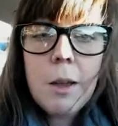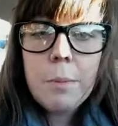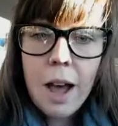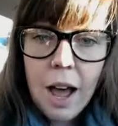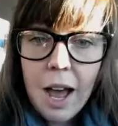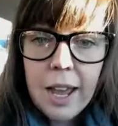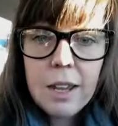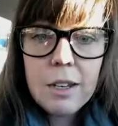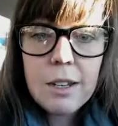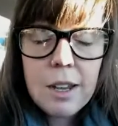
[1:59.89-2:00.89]

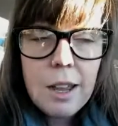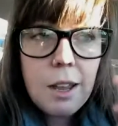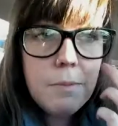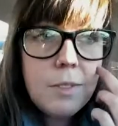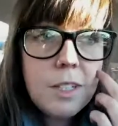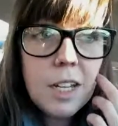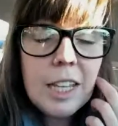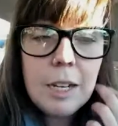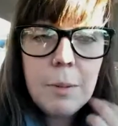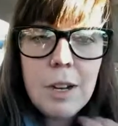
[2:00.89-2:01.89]
behind. Did a
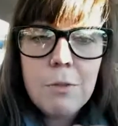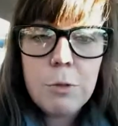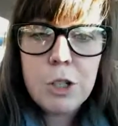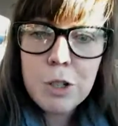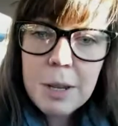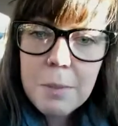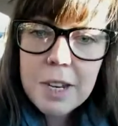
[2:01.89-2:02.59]
little bit of retreat